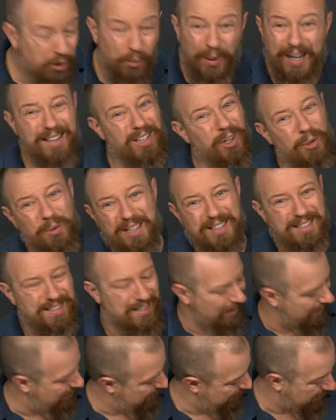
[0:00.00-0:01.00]
gray though
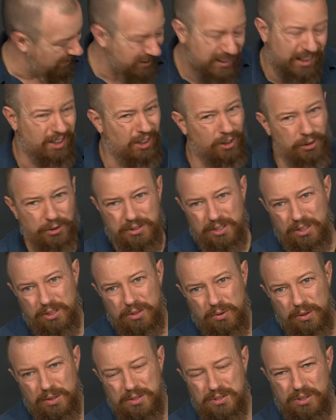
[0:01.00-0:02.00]
is, there's like a color tint
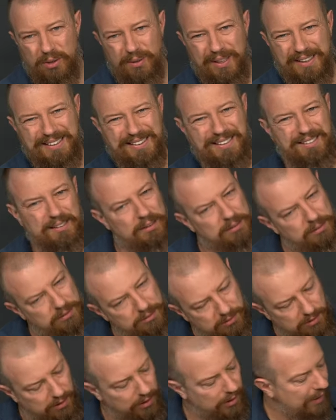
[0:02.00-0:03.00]
to it. So I,
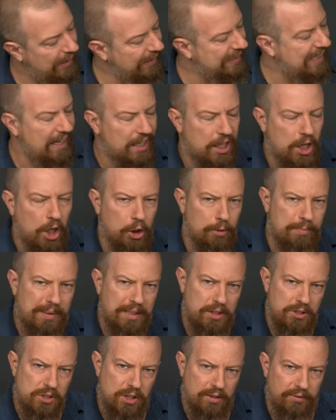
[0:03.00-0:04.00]
I can't color
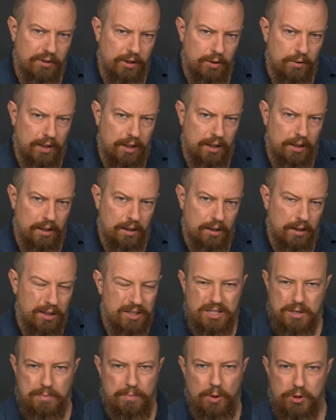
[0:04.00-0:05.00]
balance off of the gray. This
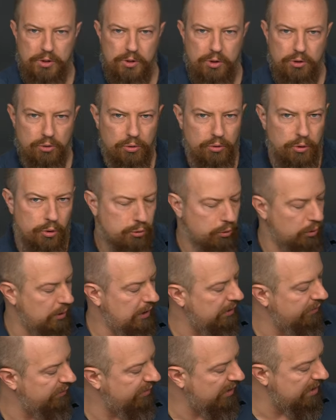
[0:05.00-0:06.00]
is the most neutral
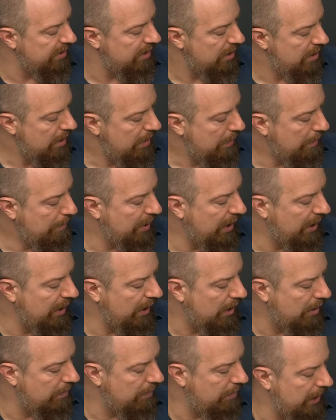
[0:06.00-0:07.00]
he could find, but
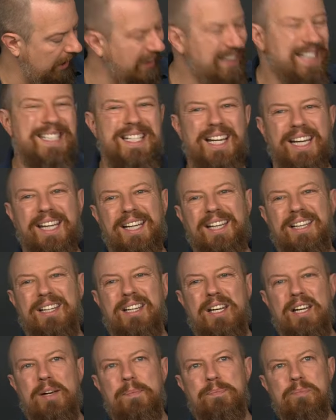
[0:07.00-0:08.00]
um, at least I can
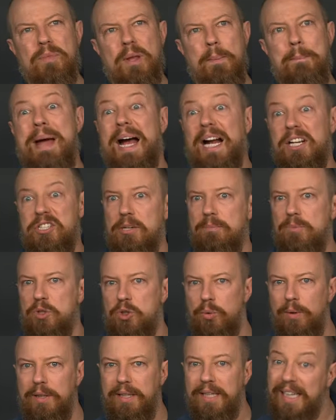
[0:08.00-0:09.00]
match it
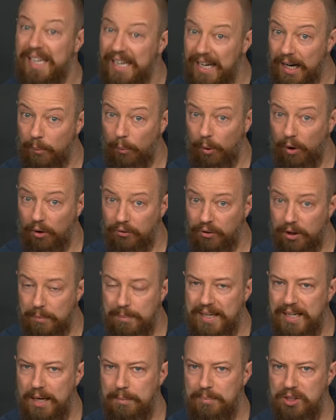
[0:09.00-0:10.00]
between the cameras. It
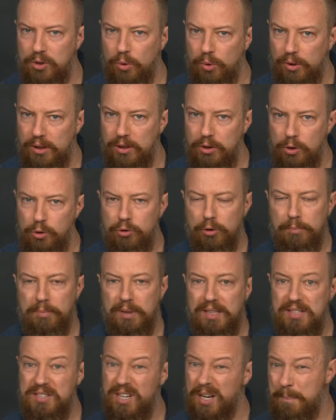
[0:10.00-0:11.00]
may not be totally neutral, but
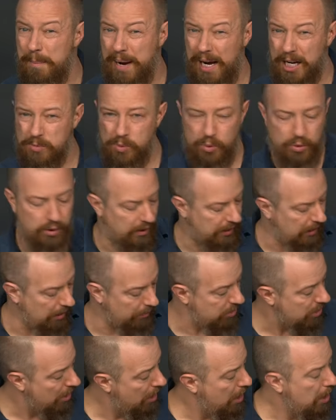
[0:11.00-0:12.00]
at least I can match between the cameras.